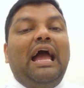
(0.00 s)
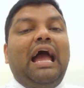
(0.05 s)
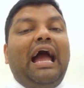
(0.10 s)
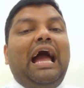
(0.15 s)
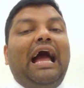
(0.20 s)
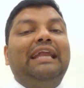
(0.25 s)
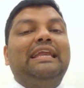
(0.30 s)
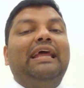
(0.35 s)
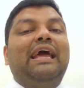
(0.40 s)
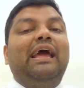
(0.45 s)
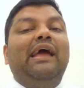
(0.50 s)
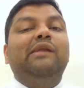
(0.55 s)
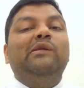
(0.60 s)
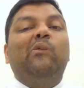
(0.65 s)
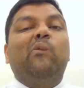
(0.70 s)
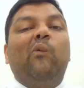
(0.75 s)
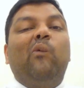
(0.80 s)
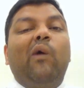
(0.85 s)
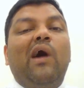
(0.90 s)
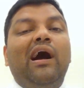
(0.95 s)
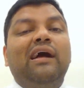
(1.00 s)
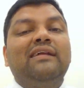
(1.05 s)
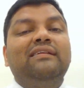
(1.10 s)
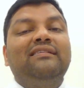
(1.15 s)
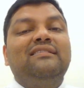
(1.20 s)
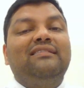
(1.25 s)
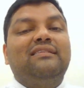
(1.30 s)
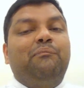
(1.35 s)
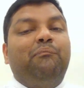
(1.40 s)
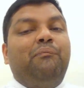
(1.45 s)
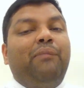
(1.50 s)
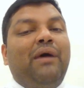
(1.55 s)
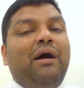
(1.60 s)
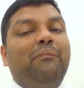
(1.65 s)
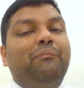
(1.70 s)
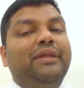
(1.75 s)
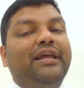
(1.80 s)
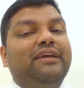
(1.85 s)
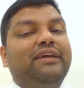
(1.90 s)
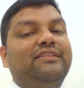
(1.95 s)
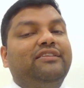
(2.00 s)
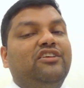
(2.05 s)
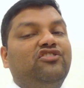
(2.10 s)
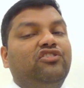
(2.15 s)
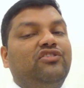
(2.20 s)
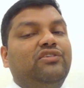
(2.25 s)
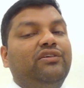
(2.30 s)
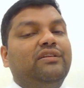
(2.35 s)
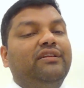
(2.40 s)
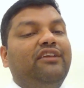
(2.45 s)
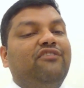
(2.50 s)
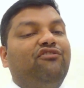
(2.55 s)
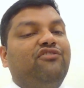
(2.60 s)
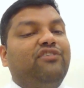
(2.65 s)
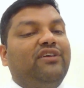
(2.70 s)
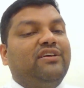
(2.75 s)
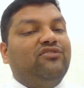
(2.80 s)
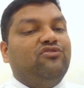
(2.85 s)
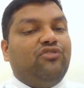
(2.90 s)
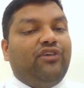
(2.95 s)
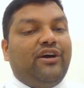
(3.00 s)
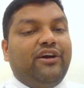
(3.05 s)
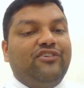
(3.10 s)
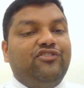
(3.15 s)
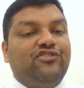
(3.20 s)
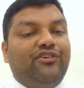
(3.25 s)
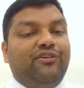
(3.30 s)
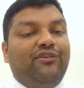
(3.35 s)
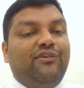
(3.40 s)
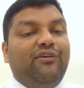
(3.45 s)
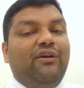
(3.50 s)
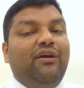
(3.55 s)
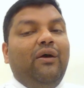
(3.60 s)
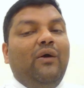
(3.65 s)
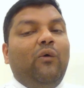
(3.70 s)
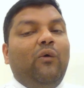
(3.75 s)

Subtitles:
and advanced public digital infrastructure